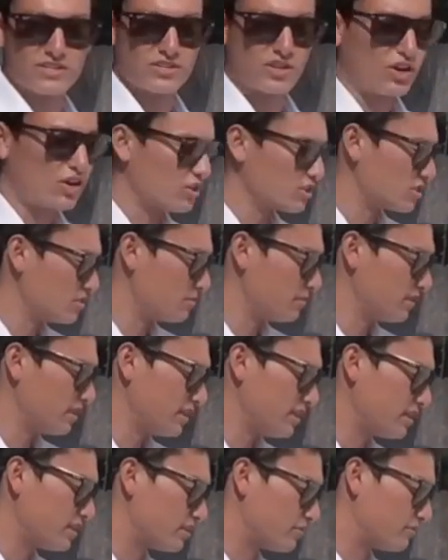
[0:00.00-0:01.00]
is
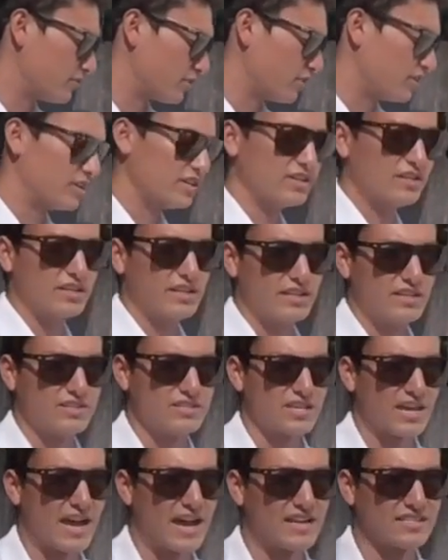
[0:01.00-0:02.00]
ultimately converted
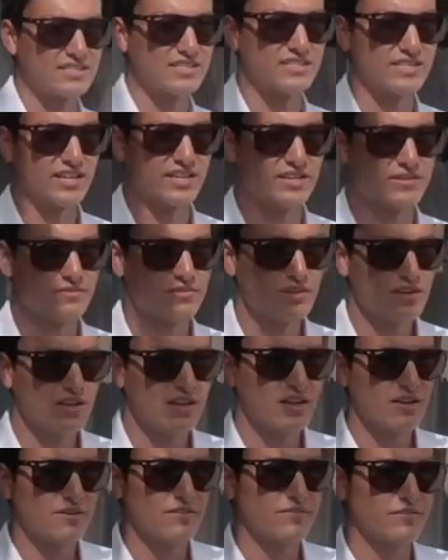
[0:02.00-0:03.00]
into acetate
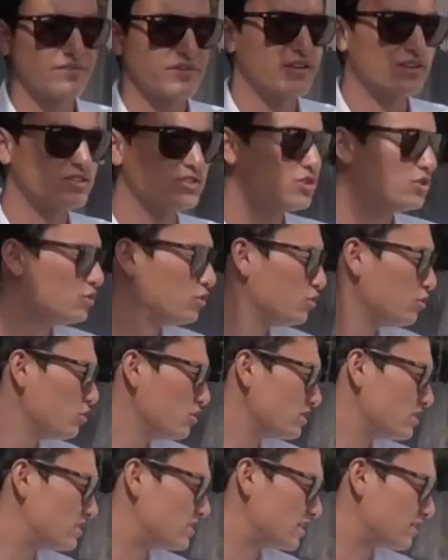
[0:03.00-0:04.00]
via
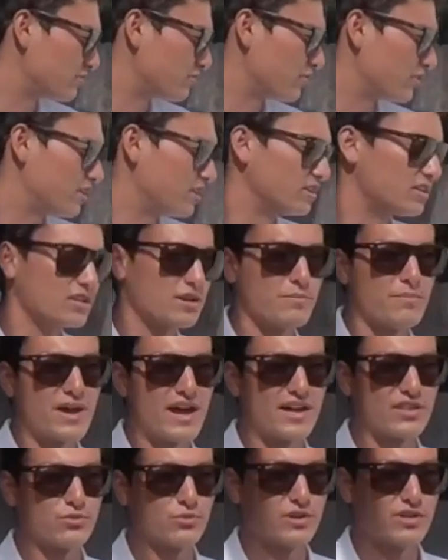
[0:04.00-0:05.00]
two different
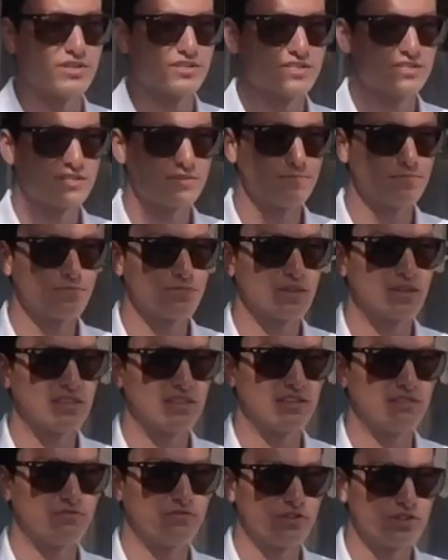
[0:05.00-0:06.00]
pathways.
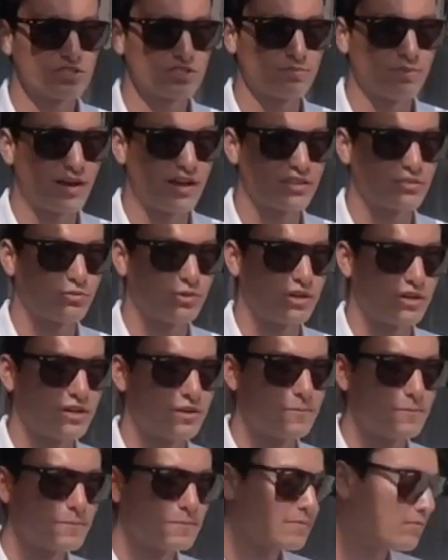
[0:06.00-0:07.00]
The first
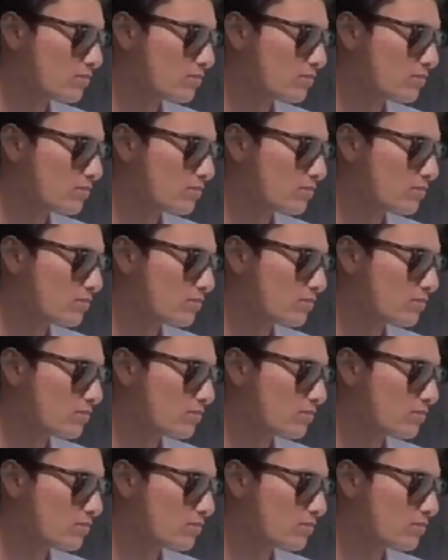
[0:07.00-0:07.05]
pathway